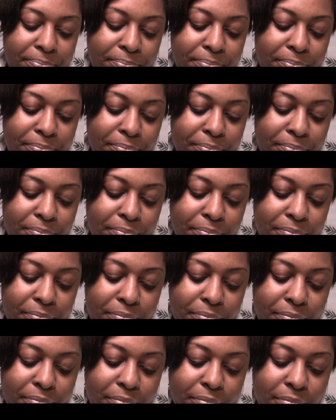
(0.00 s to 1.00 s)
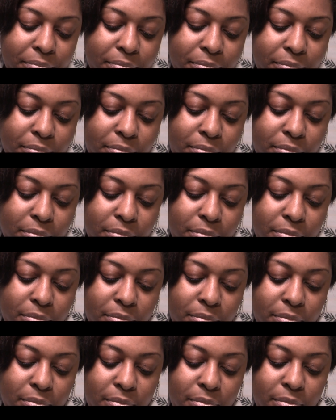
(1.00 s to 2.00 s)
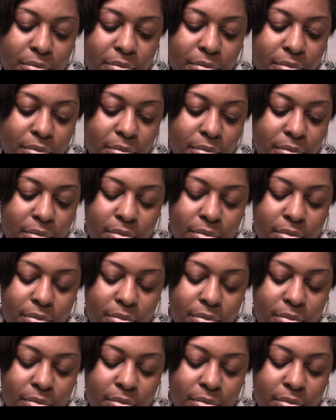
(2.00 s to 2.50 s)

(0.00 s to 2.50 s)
Nothing is said.